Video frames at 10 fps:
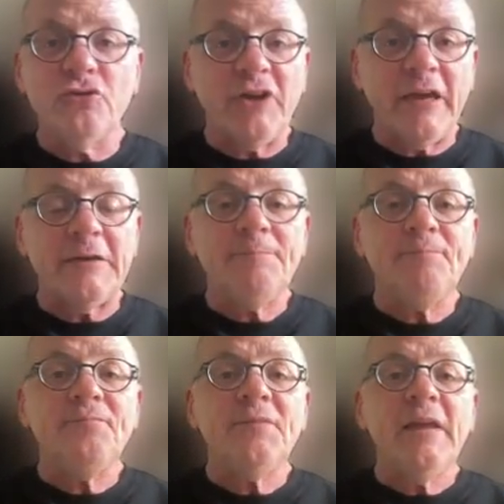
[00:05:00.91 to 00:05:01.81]
data,
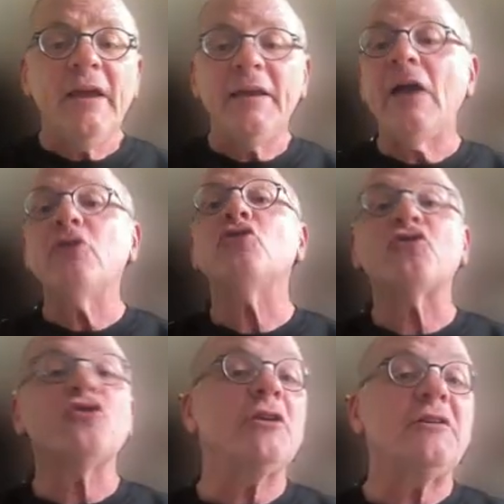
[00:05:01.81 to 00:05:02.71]
and now you're
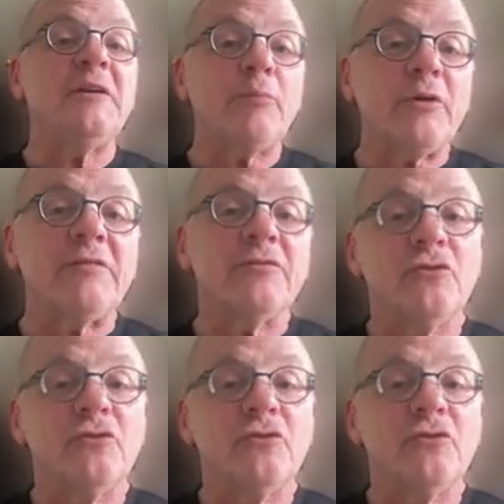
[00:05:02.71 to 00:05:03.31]
just going to debrief.